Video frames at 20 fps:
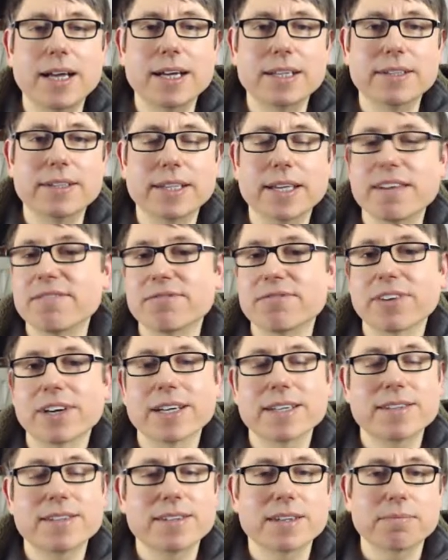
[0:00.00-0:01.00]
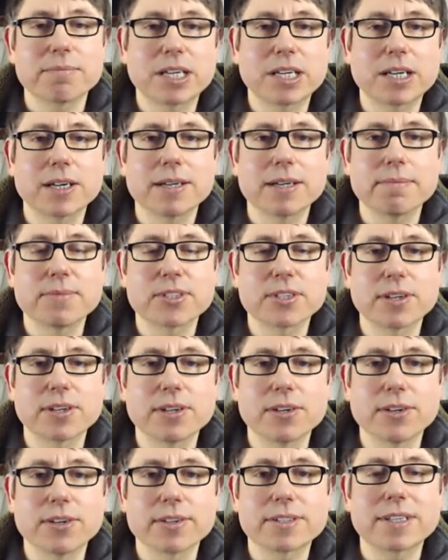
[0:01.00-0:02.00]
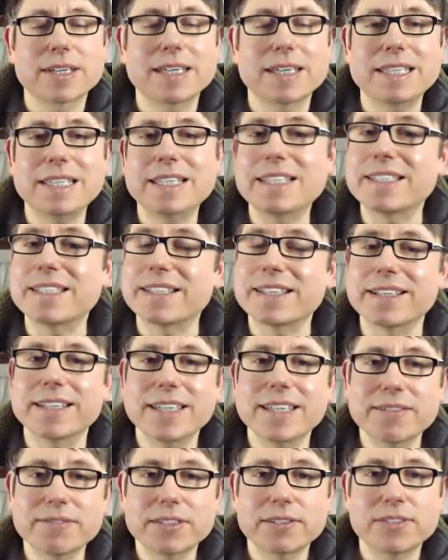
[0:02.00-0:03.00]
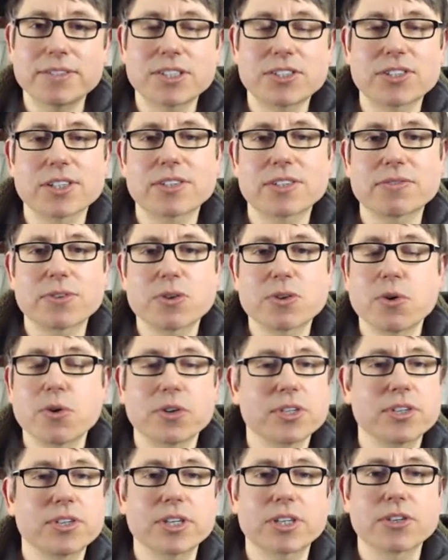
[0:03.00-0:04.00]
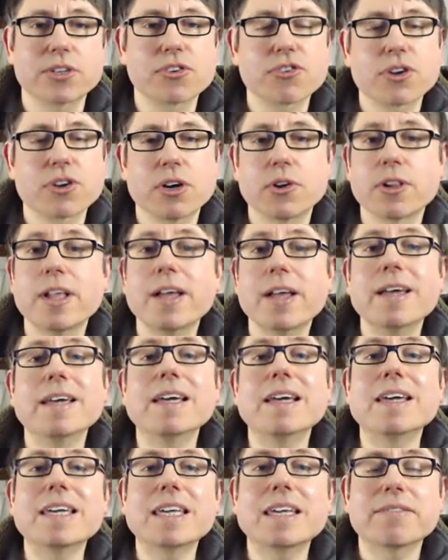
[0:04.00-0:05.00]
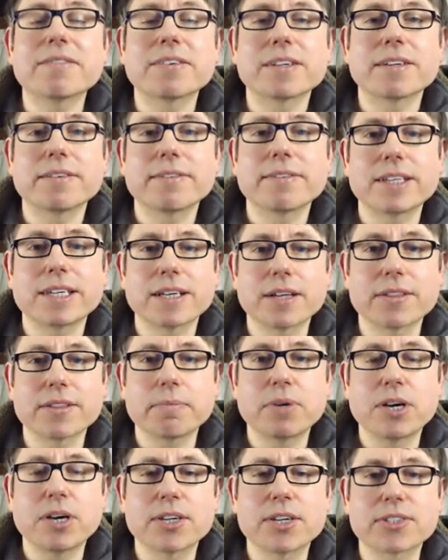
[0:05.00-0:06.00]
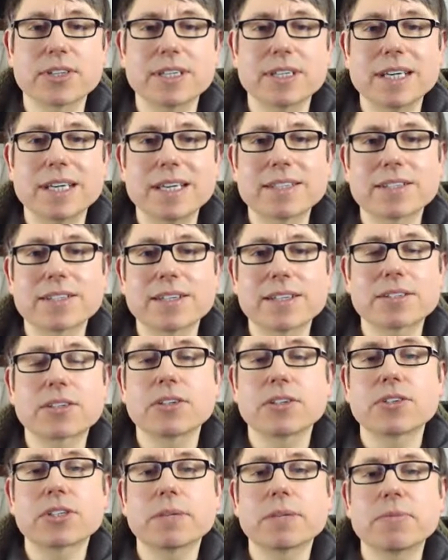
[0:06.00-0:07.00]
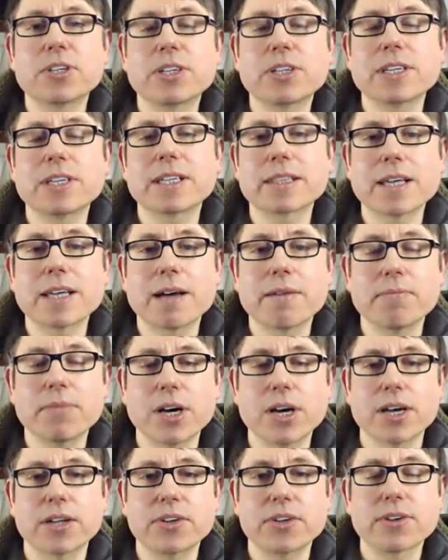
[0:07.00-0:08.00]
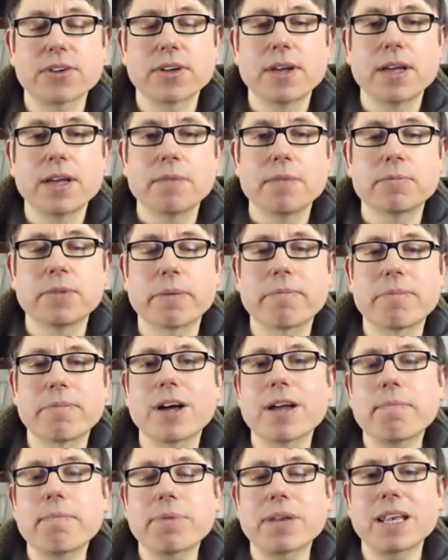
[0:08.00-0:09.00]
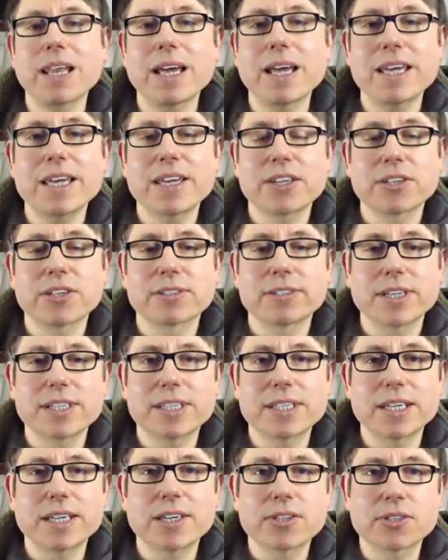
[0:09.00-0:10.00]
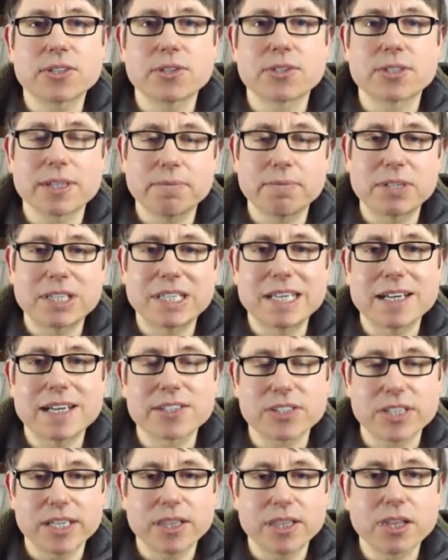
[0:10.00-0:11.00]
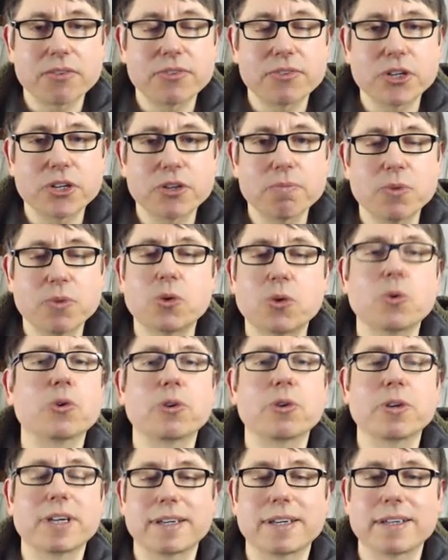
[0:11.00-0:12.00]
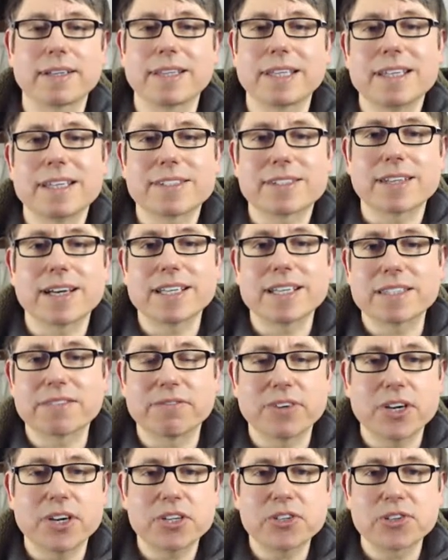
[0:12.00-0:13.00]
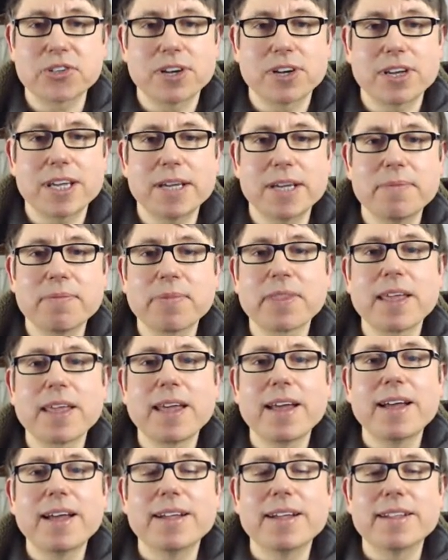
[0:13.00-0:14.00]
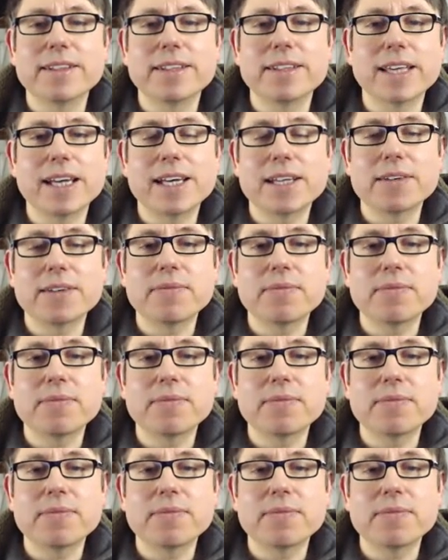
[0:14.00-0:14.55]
then writing becomes a lot easier, even if it's just for quality control, even if the other person isn't contributing that much. But by playing your ideas to somebody else in the room, or these days virtually, then